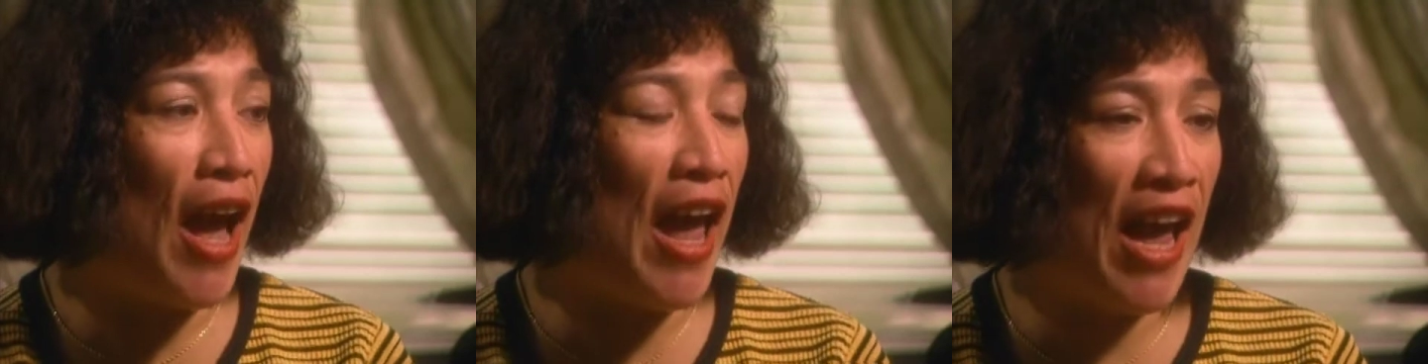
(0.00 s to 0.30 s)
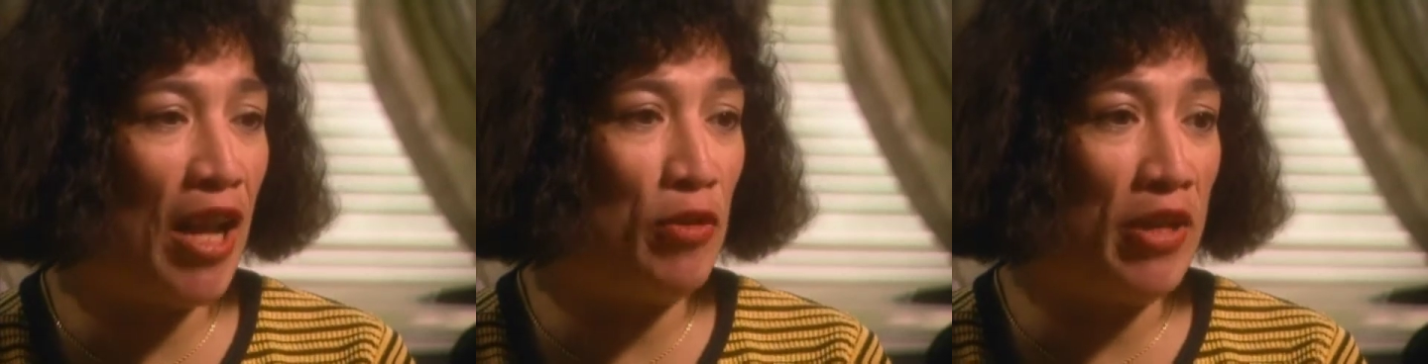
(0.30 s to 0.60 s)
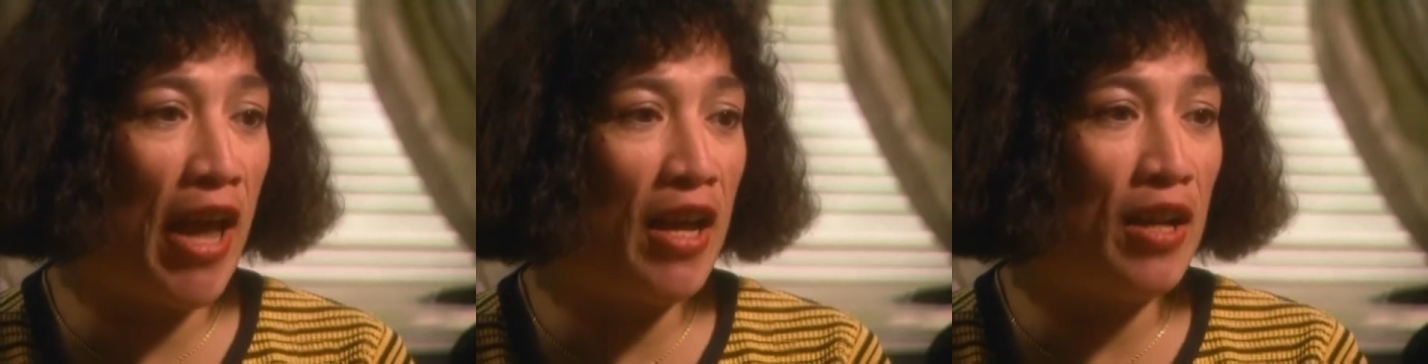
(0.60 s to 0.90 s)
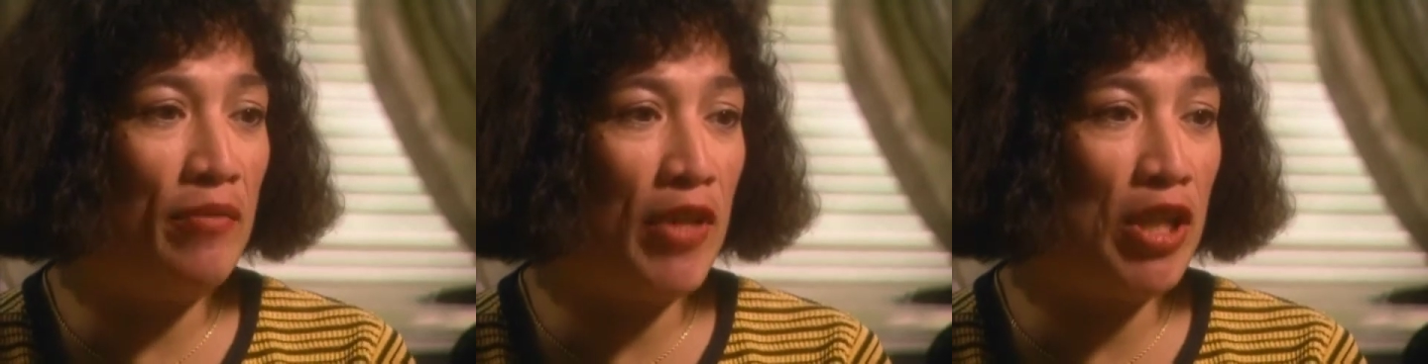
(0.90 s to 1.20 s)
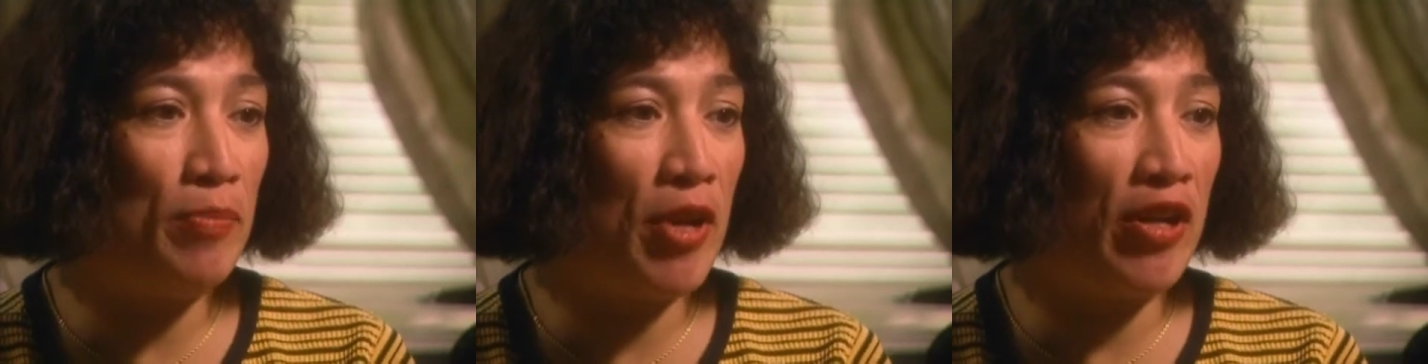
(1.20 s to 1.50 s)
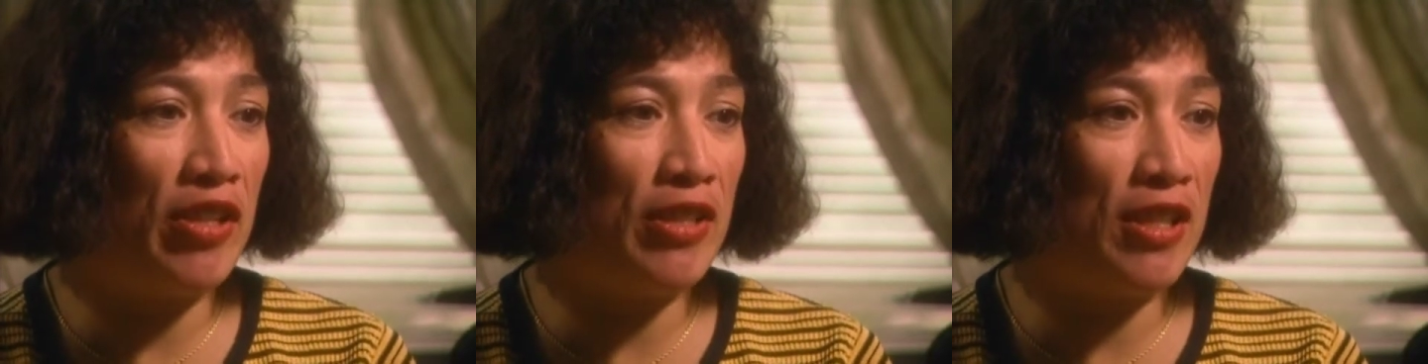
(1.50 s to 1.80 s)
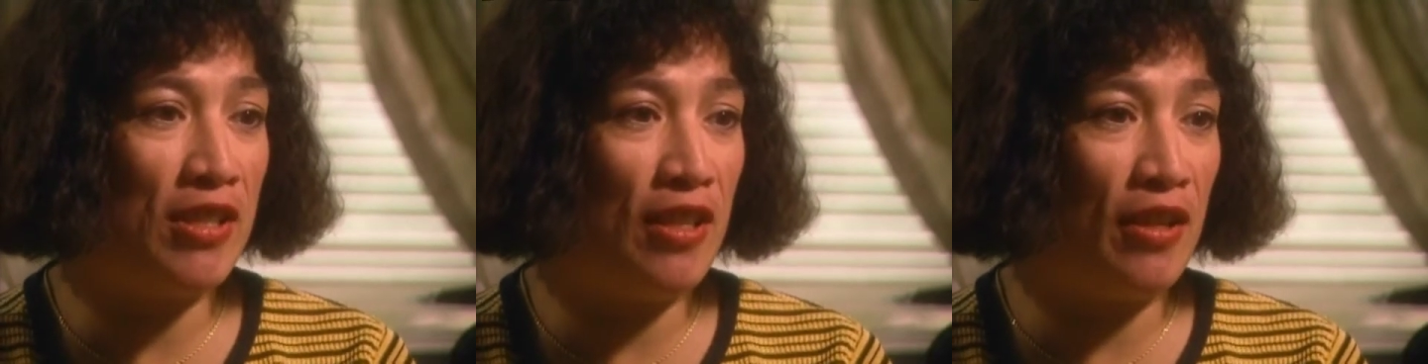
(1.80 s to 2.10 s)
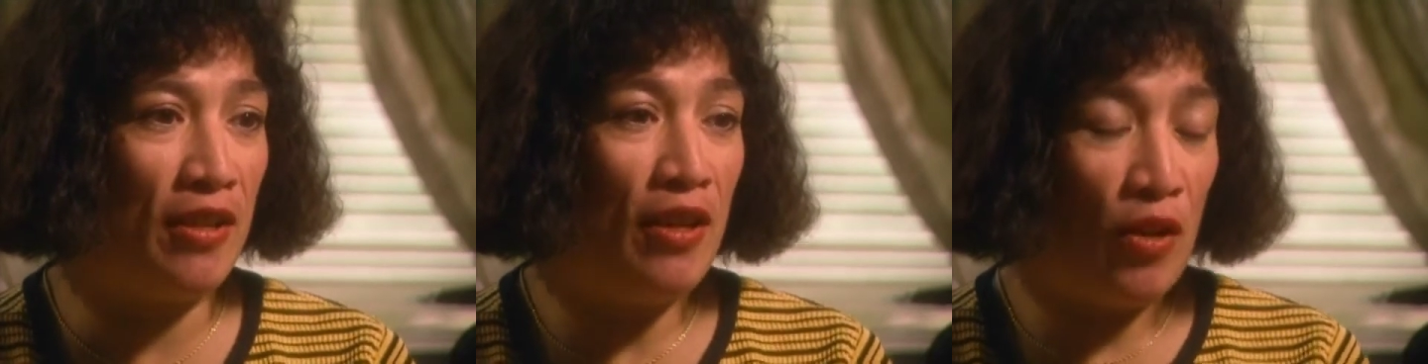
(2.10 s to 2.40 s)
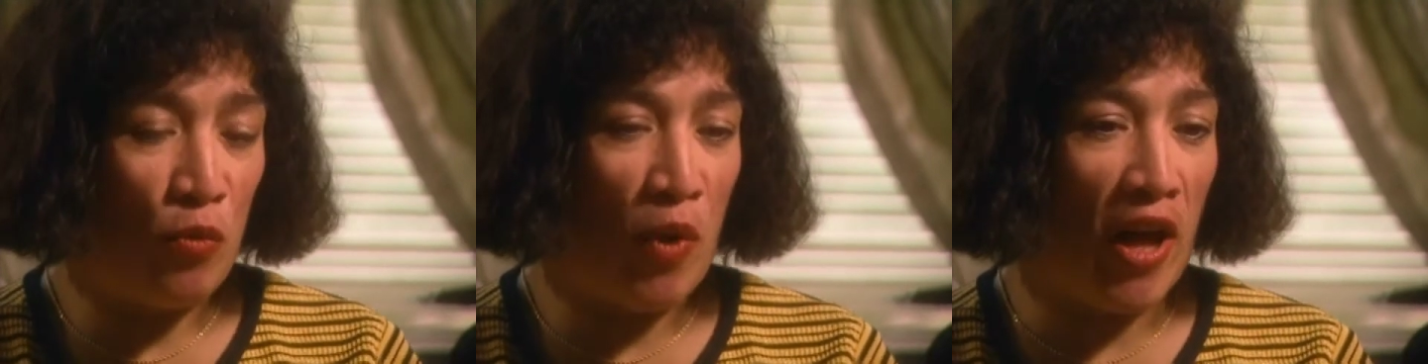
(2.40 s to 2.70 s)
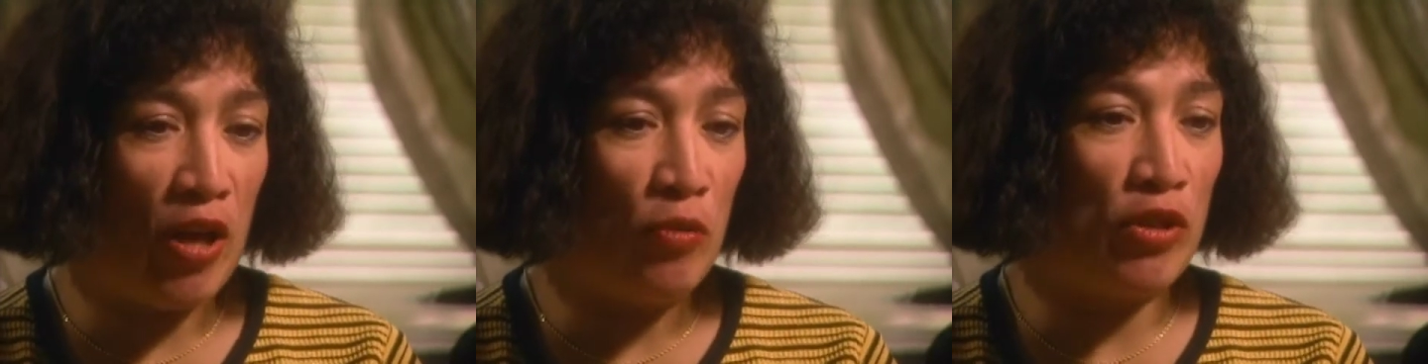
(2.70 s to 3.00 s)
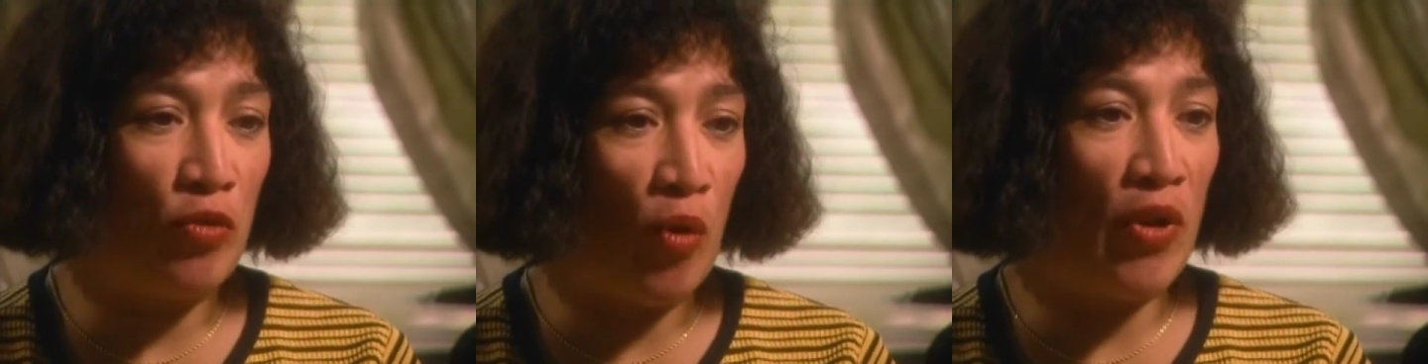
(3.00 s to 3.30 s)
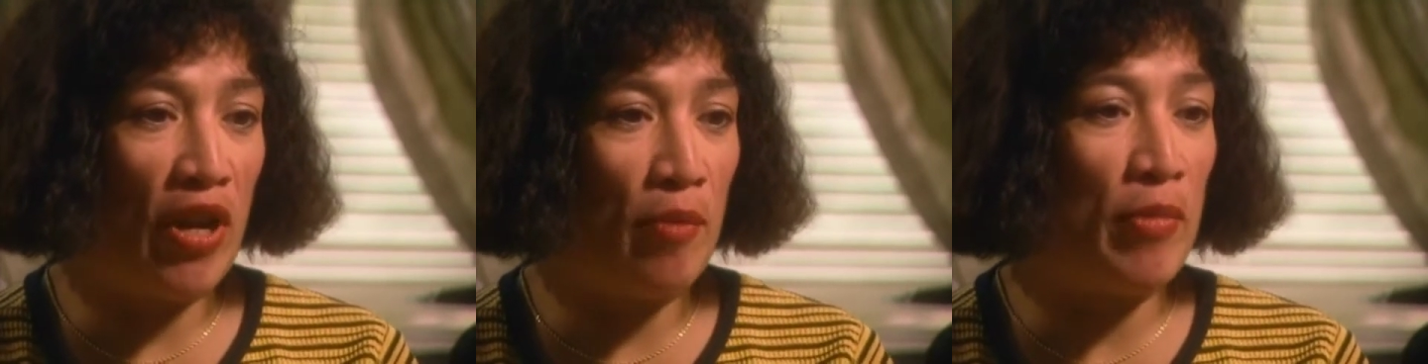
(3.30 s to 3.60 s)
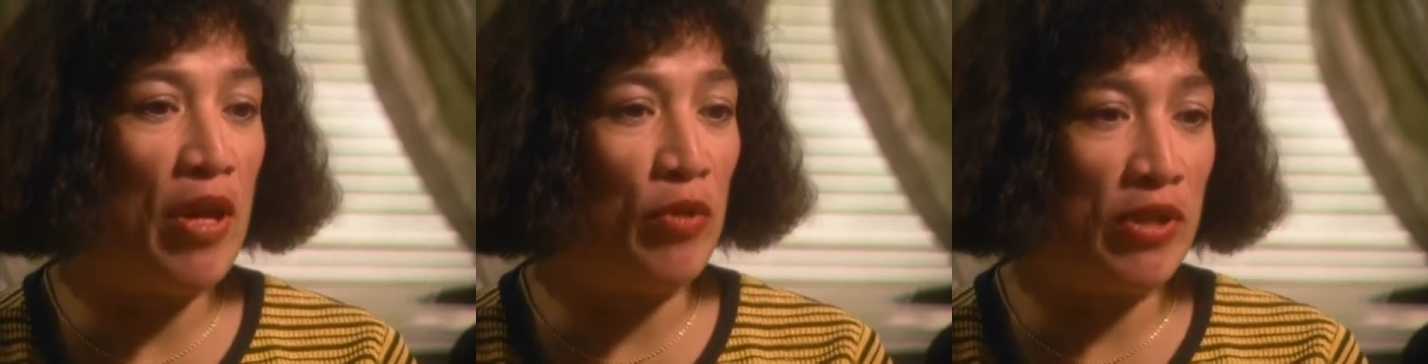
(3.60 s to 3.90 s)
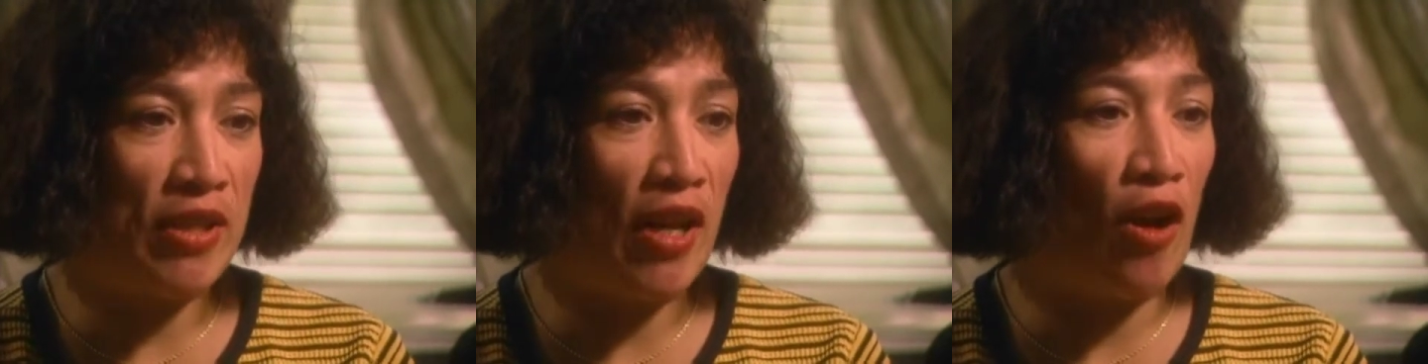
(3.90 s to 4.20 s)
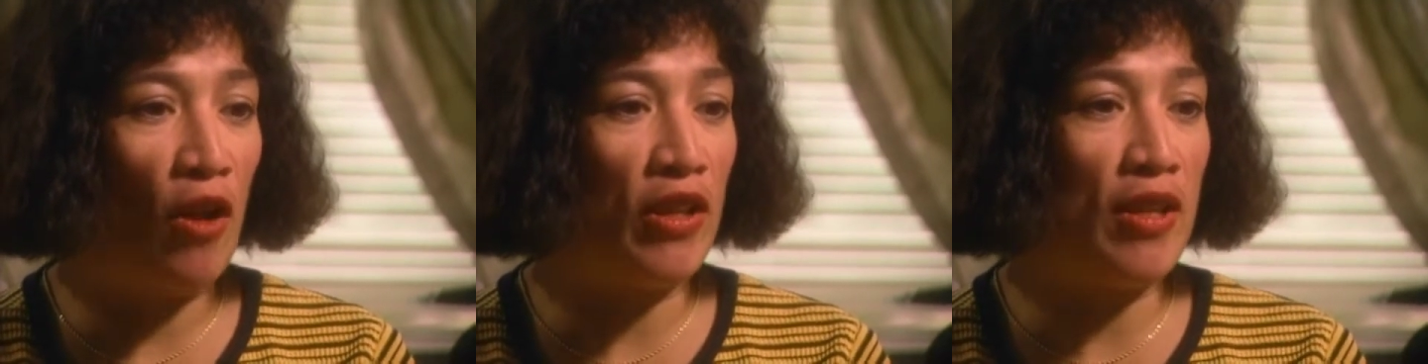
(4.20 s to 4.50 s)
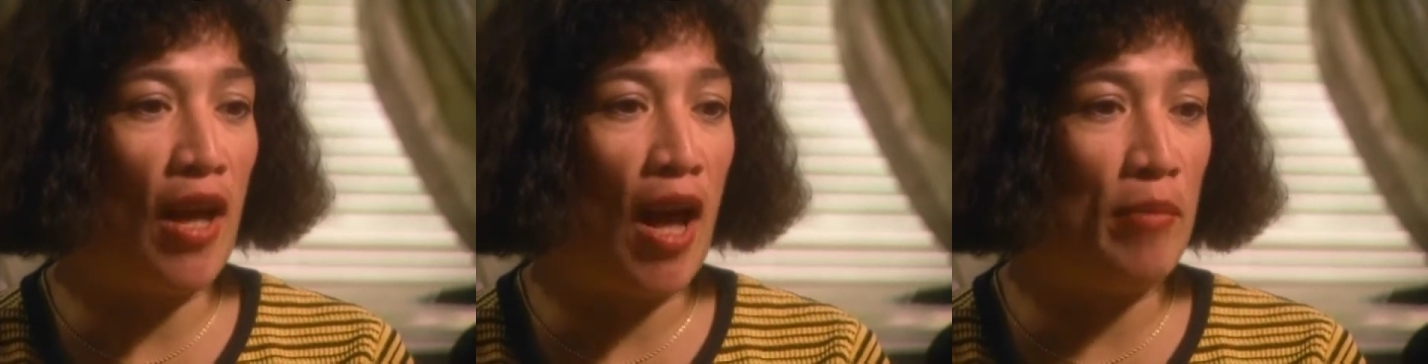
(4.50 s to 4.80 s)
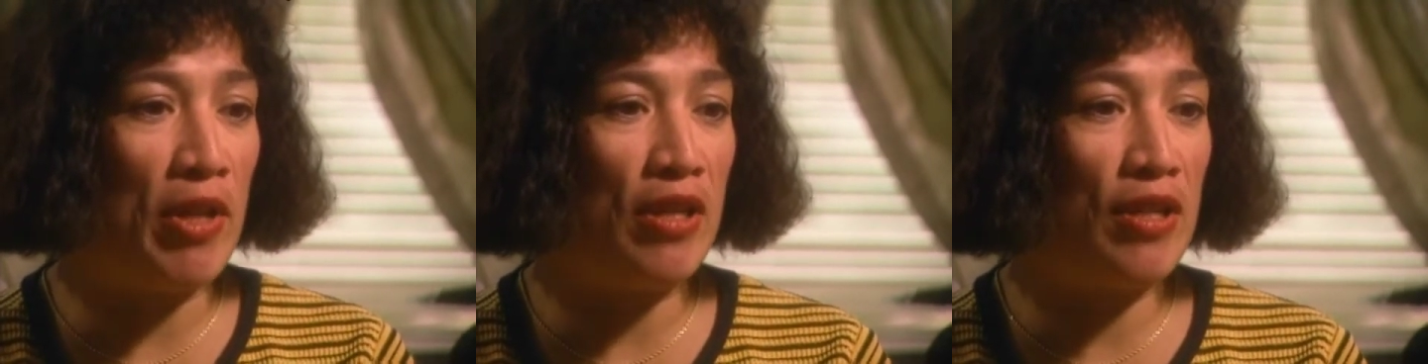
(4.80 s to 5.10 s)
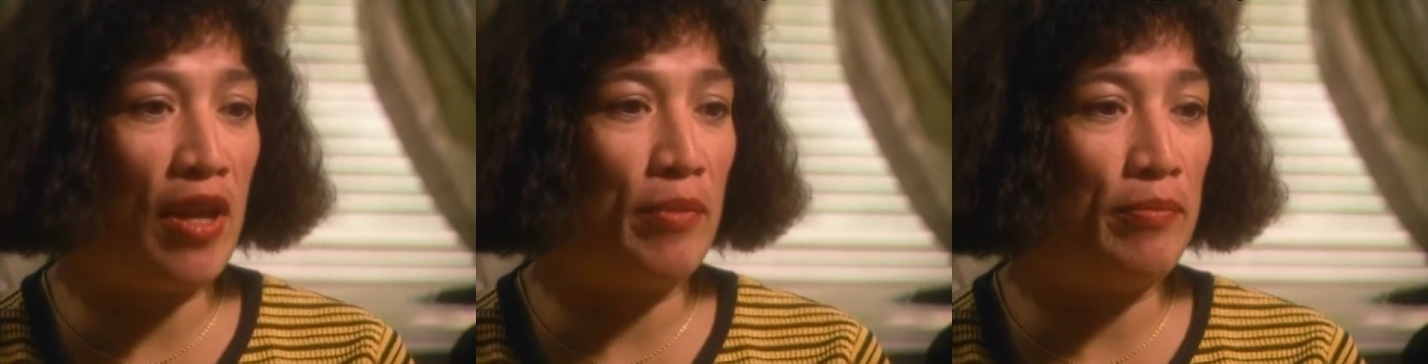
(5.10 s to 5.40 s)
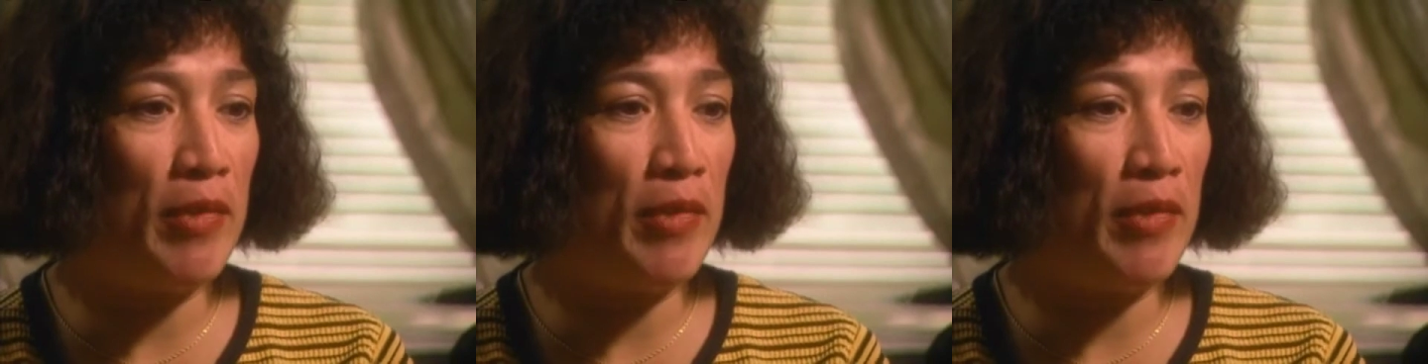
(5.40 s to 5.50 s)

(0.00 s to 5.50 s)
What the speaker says: I had a negative experiences, and while he was growing up, he was sick all the time and stuff,